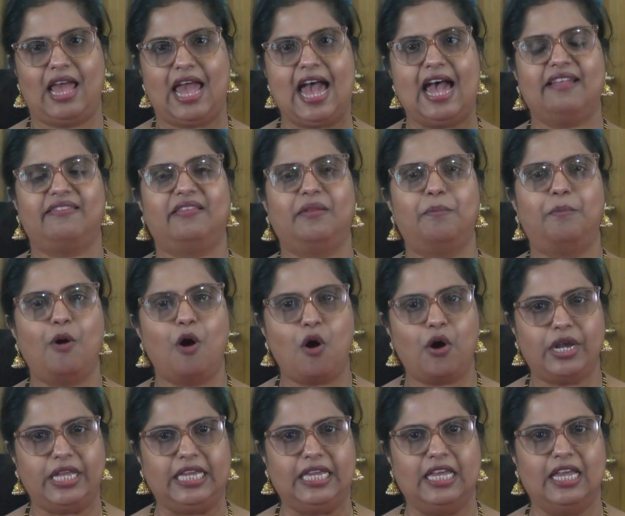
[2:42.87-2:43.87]
as the
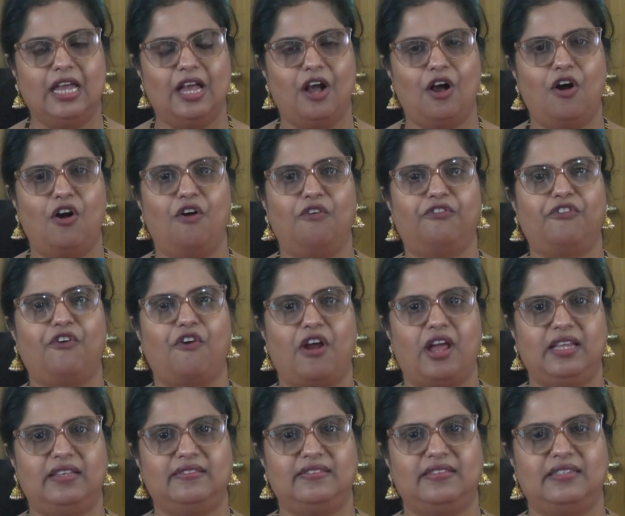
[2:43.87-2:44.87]
body of
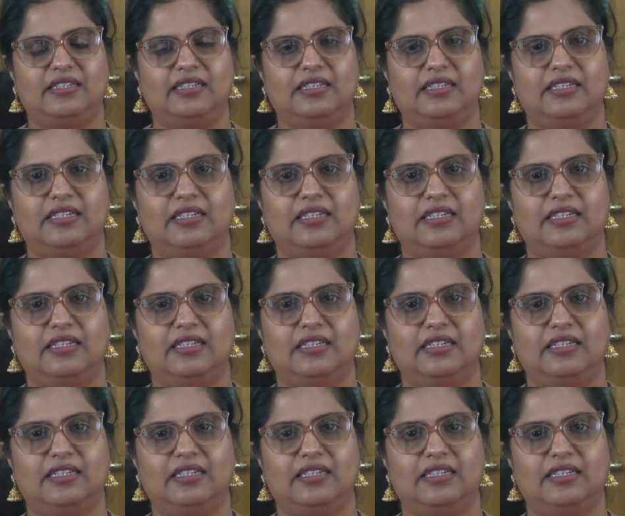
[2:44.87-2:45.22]
Christ.